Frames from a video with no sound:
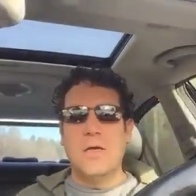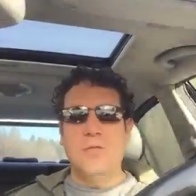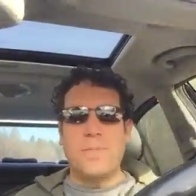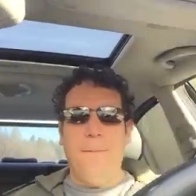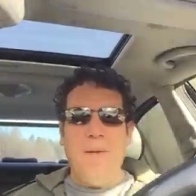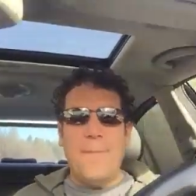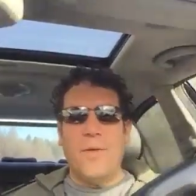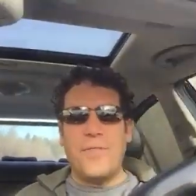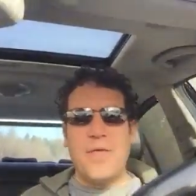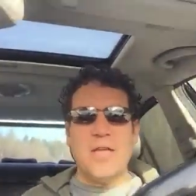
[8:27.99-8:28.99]
So, but
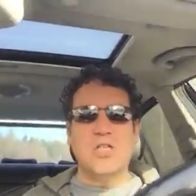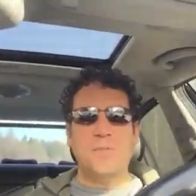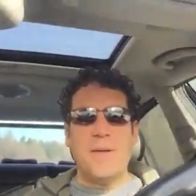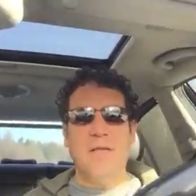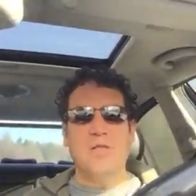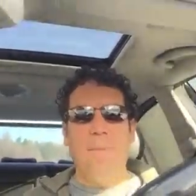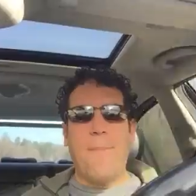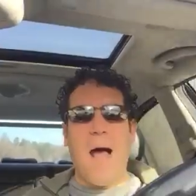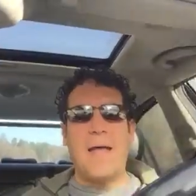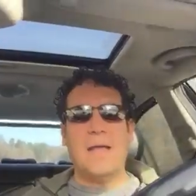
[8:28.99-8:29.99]
people think just because they're
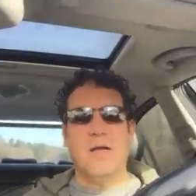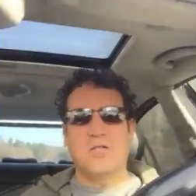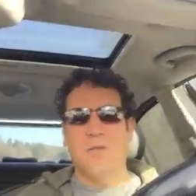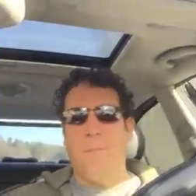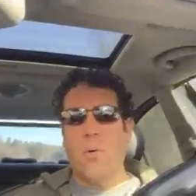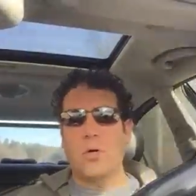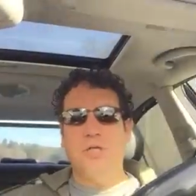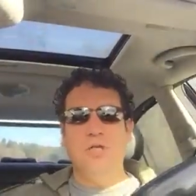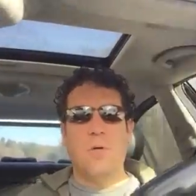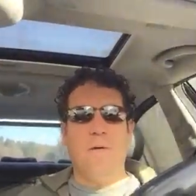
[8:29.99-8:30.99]
buying a support
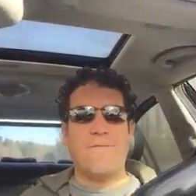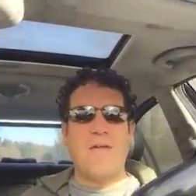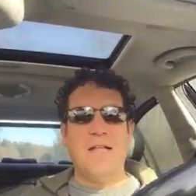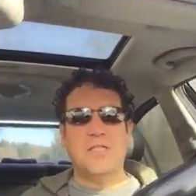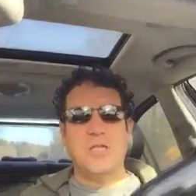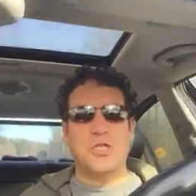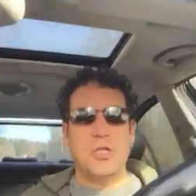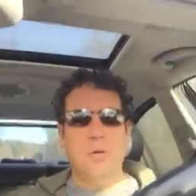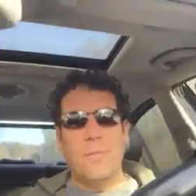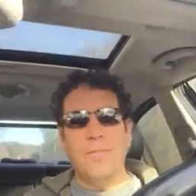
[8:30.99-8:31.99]
shoe or a fancy
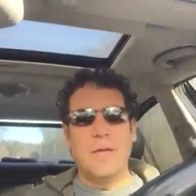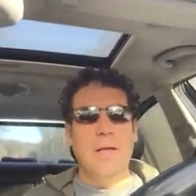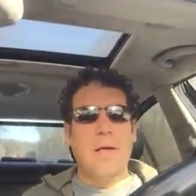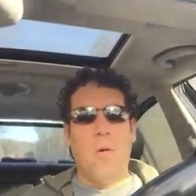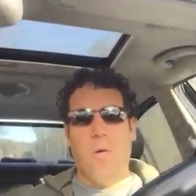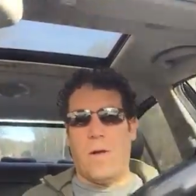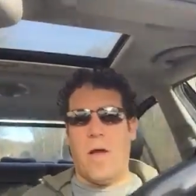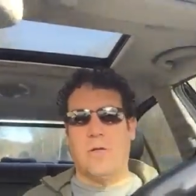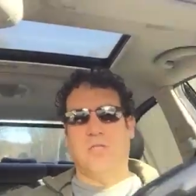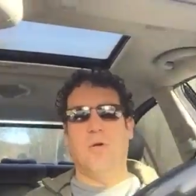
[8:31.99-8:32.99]
shoe or
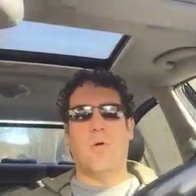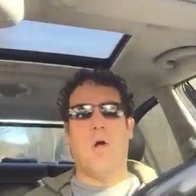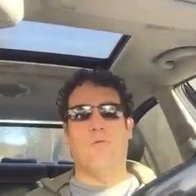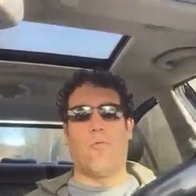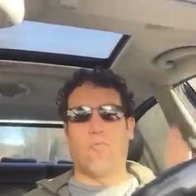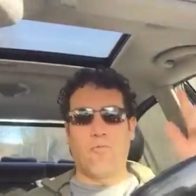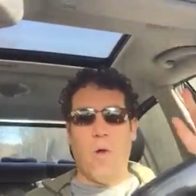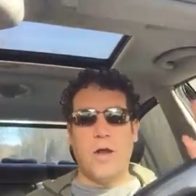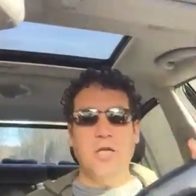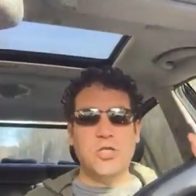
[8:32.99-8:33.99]
a so-called
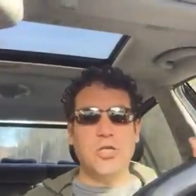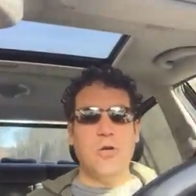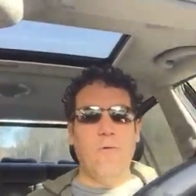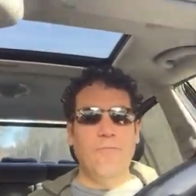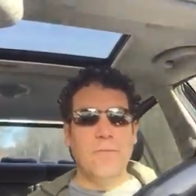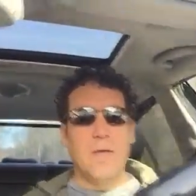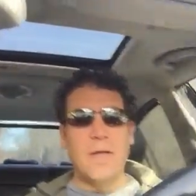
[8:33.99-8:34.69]
running shoe